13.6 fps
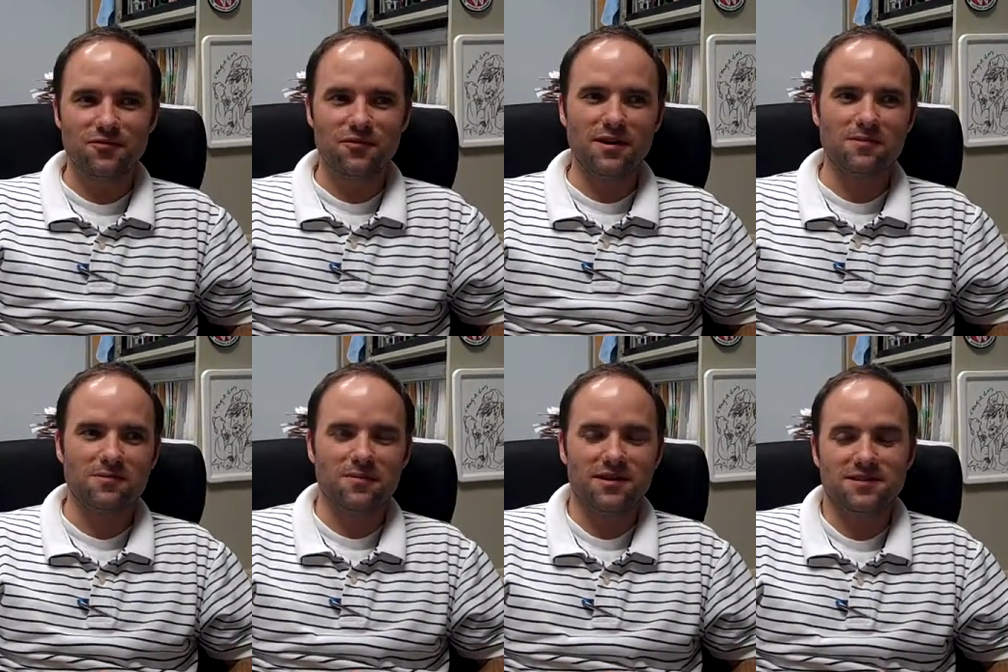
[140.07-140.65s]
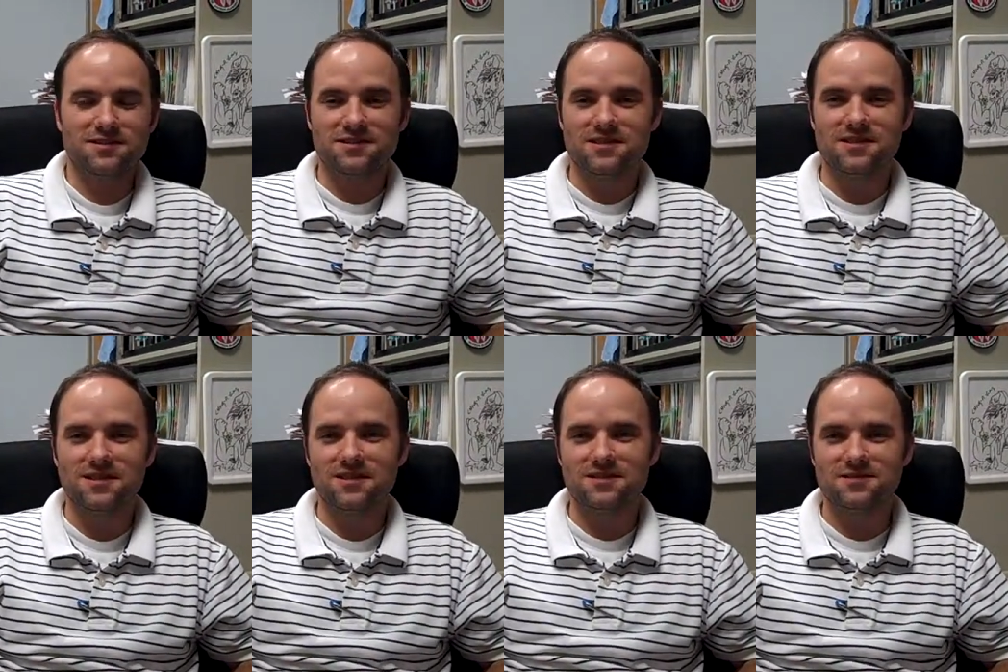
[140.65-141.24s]
Fountain pens.
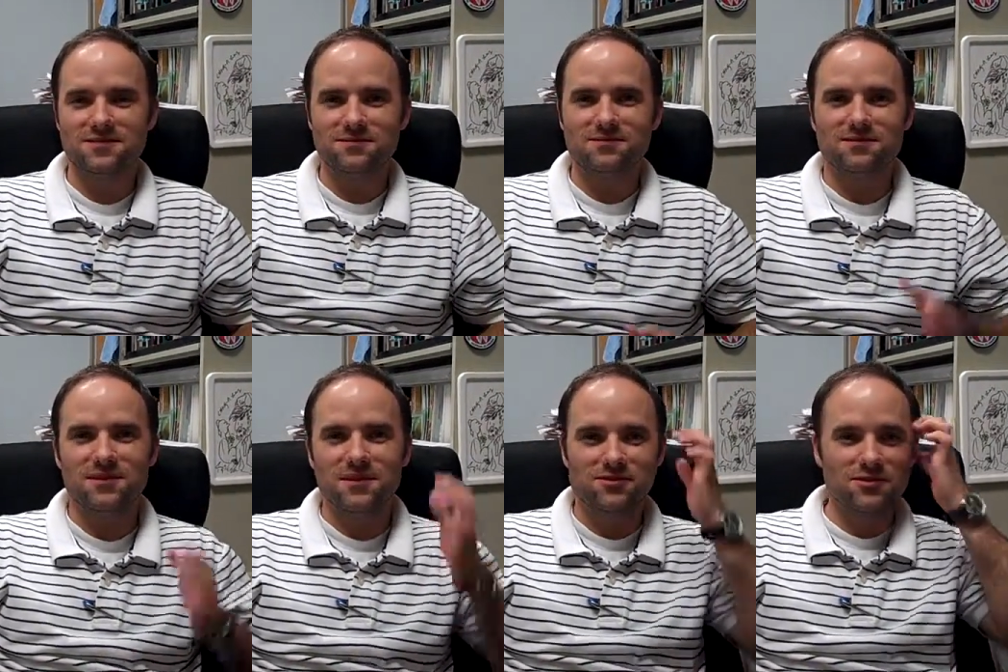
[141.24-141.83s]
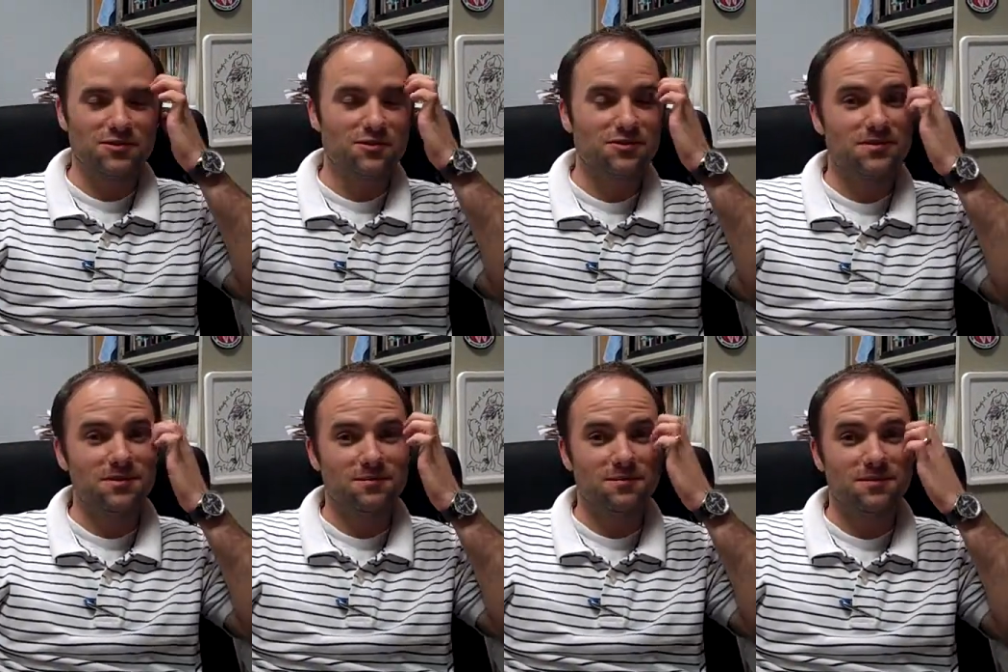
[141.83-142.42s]
I
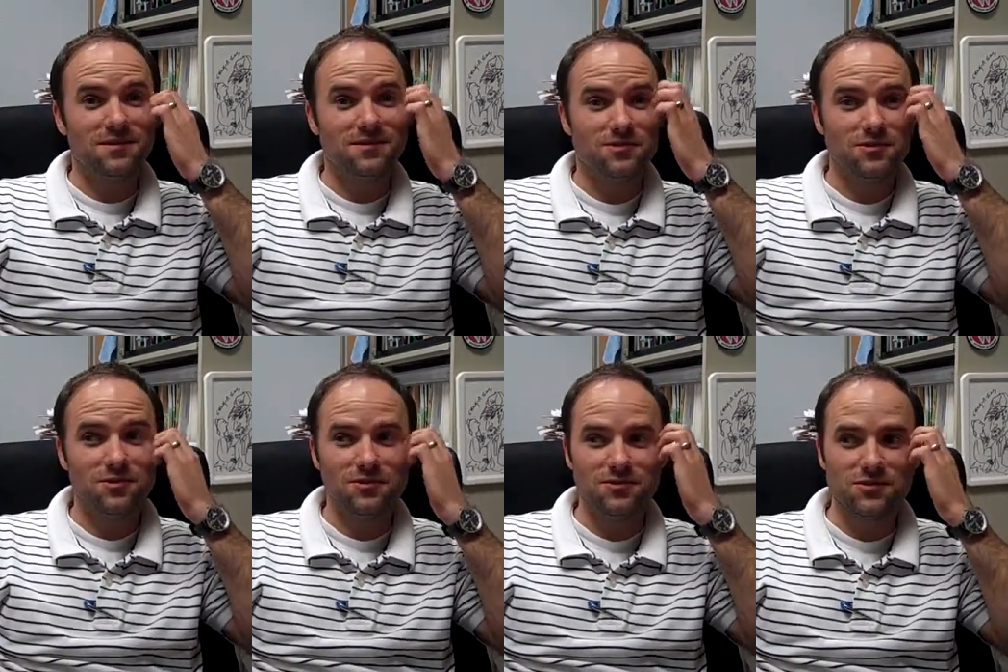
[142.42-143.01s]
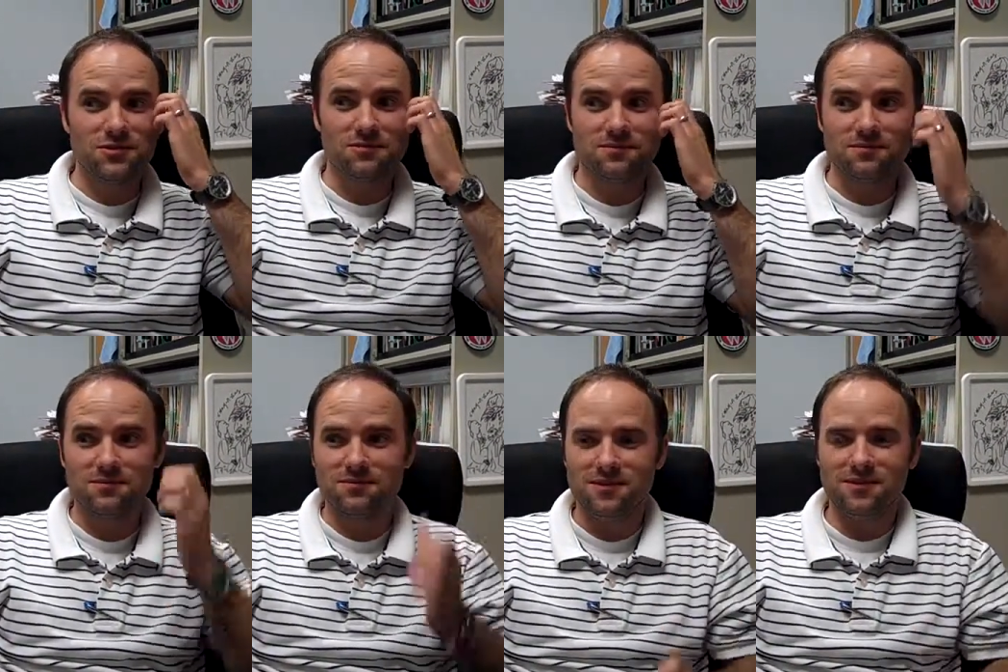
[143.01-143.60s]
hadn't introduced them
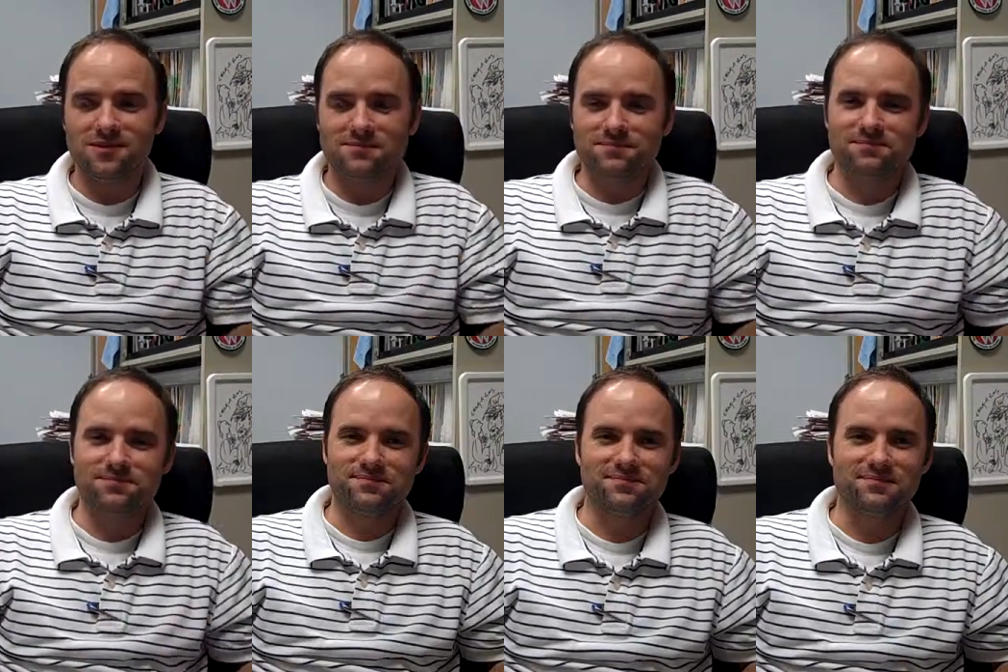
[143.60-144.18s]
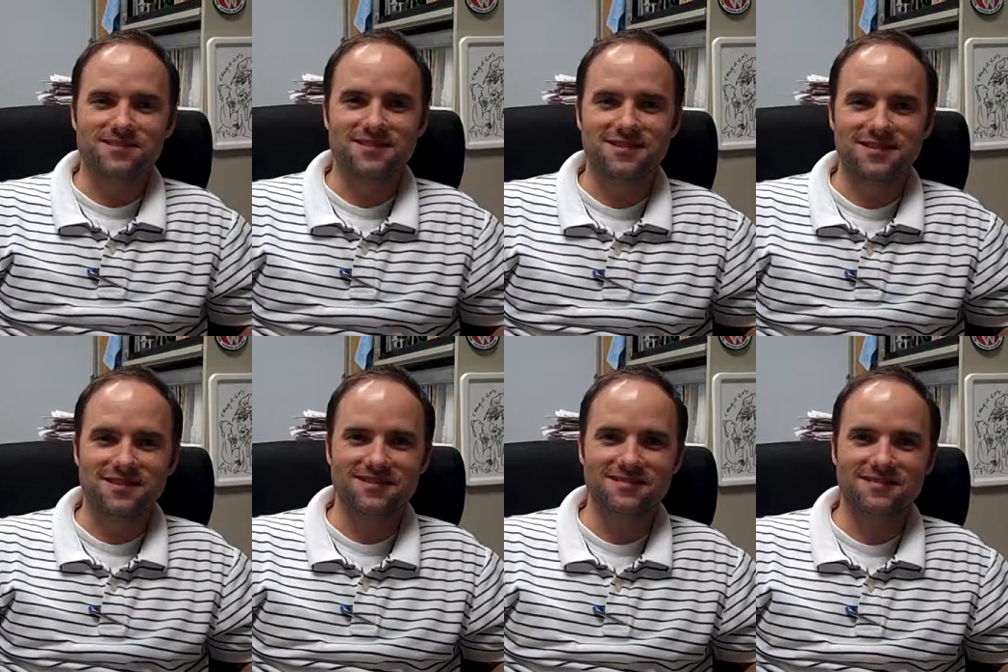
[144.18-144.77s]
yet. So,